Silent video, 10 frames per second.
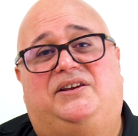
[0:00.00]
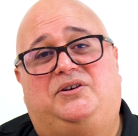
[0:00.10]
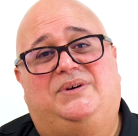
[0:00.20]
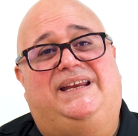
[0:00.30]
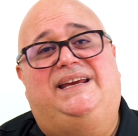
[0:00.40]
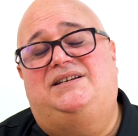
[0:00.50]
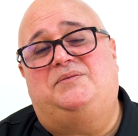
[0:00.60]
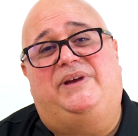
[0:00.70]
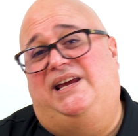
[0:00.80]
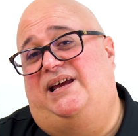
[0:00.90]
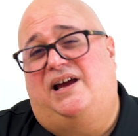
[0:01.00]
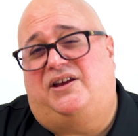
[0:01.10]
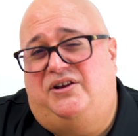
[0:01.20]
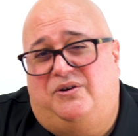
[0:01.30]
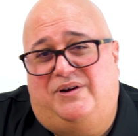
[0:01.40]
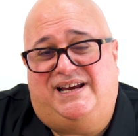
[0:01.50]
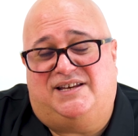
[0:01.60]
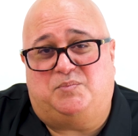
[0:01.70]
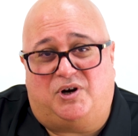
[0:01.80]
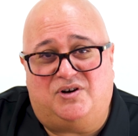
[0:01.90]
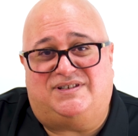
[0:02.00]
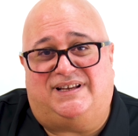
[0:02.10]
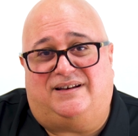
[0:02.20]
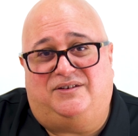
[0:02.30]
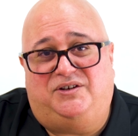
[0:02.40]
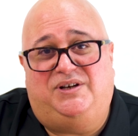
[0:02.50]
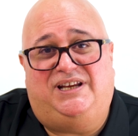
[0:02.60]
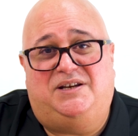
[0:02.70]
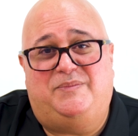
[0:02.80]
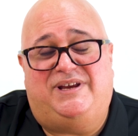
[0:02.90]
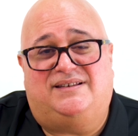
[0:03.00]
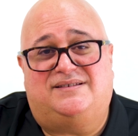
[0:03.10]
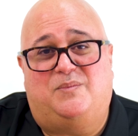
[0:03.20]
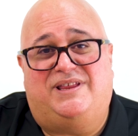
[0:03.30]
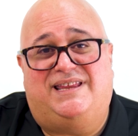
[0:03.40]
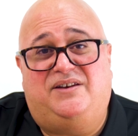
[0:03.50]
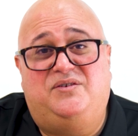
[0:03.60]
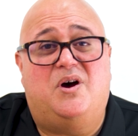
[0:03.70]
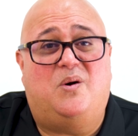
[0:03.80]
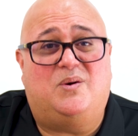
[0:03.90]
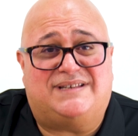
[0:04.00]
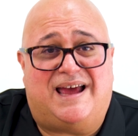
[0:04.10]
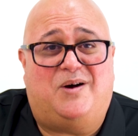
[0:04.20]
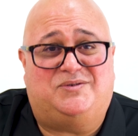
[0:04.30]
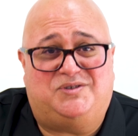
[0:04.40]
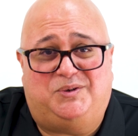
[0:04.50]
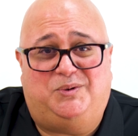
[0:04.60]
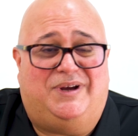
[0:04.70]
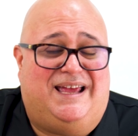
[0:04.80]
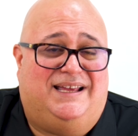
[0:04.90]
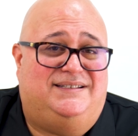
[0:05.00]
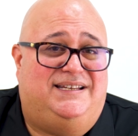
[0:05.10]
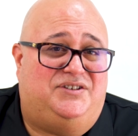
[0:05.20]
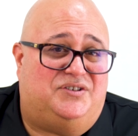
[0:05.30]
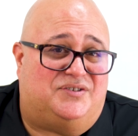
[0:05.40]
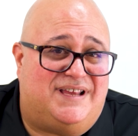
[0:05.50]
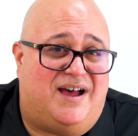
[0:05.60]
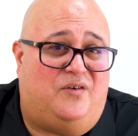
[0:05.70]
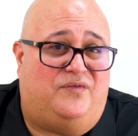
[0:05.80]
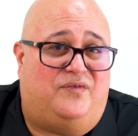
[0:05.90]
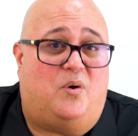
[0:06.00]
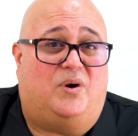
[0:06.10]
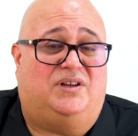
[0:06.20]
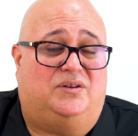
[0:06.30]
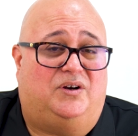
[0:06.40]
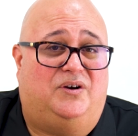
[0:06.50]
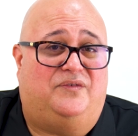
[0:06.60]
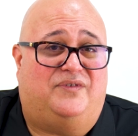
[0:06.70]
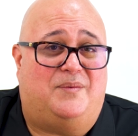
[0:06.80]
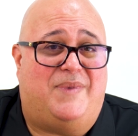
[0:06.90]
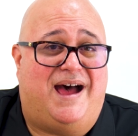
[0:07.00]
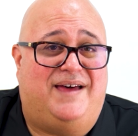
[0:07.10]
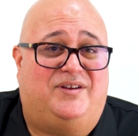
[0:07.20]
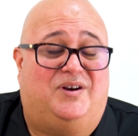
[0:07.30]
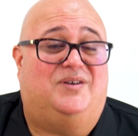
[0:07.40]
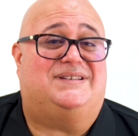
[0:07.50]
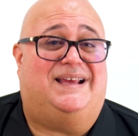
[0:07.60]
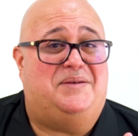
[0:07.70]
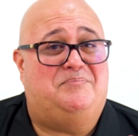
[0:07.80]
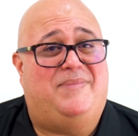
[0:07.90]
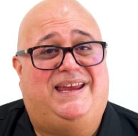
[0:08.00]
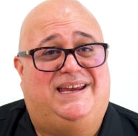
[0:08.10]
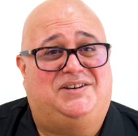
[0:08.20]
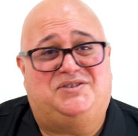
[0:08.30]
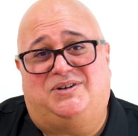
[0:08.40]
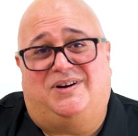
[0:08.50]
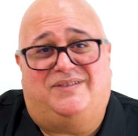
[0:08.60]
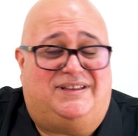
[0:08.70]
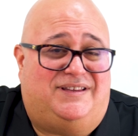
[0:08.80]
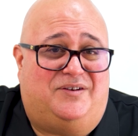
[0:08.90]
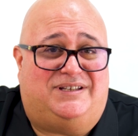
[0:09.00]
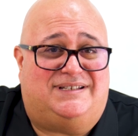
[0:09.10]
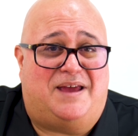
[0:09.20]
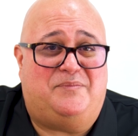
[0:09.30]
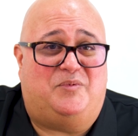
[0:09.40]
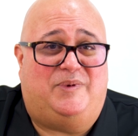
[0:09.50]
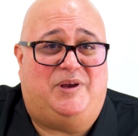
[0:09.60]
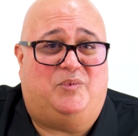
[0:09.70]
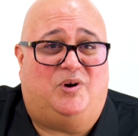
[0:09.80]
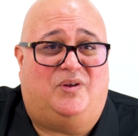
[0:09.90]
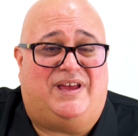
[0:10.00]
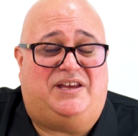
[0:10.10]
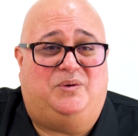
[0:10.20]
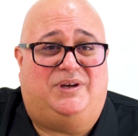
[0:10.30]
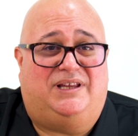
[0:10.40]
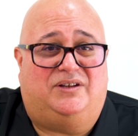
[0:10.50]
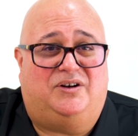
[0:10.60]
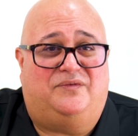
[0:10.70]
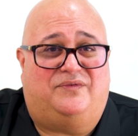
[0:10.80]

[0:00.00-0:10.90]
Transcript: You need to be a curious person. You need to be someone that knows how to teach yourself or to learn from others making sure that they're the type of people that you can learn